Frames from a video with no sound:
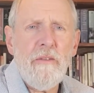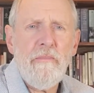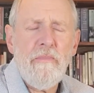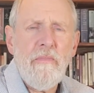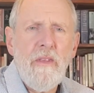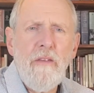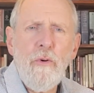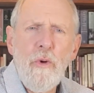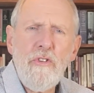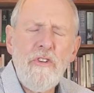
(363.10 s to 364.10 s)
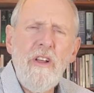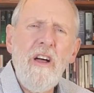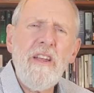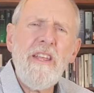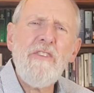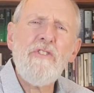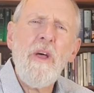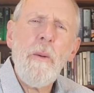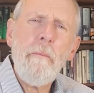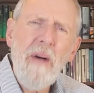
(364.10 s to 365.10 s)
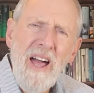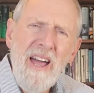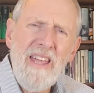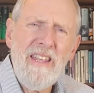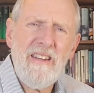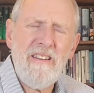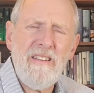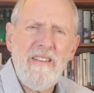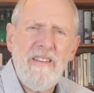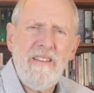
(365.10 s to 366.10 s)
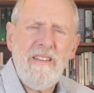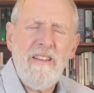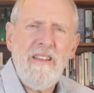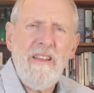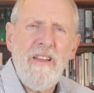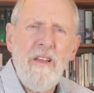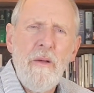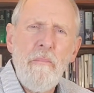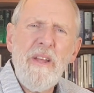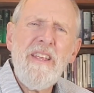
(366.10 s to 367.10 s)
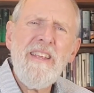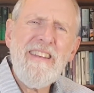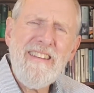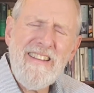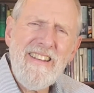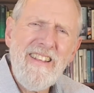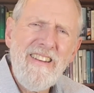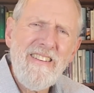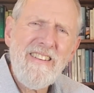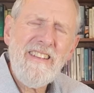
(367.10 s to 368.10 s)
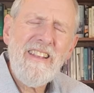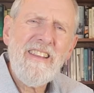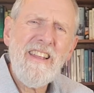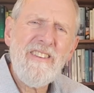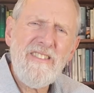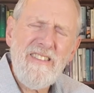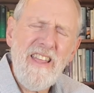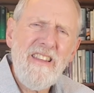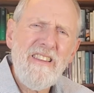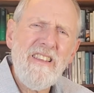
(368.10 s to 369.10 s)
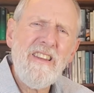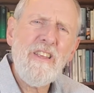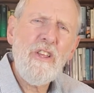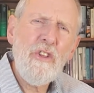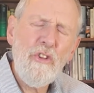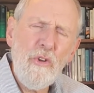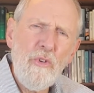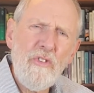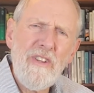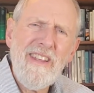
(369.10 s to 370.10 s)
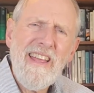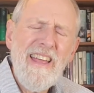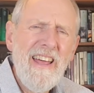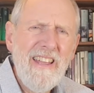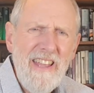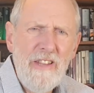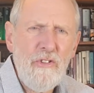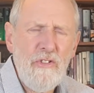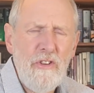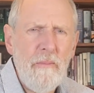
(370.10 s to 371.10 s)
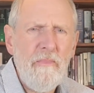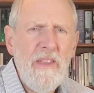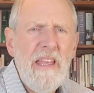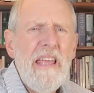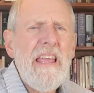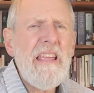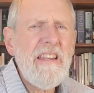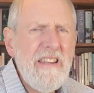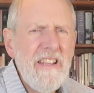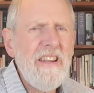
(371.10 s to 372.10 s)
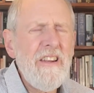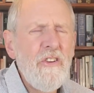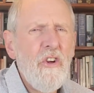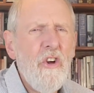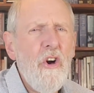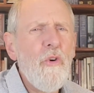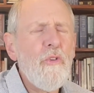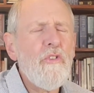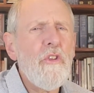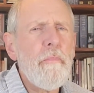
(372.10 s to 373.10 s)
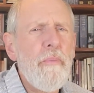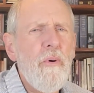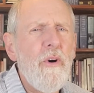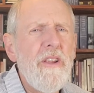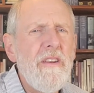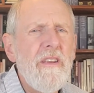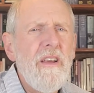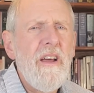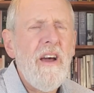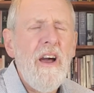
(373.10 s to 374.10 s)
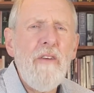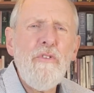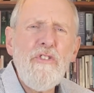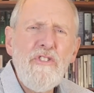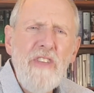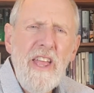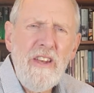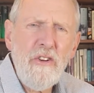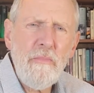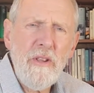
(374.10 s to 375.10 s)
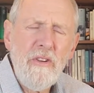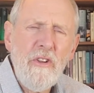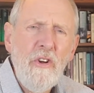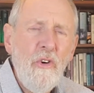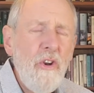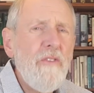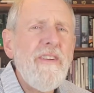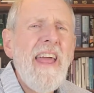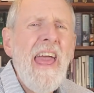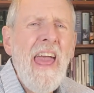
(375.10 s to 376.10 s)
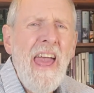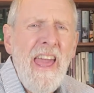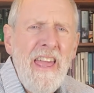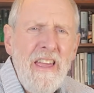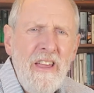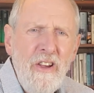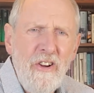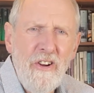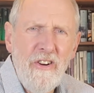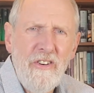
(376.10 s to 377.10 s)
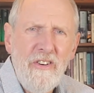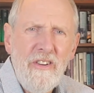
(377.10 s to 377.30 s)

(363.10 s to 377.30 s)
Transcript: it if it wasn't on his mind. But he didn't let Satan use it against him. He didn't go to the point of resentment or even anger.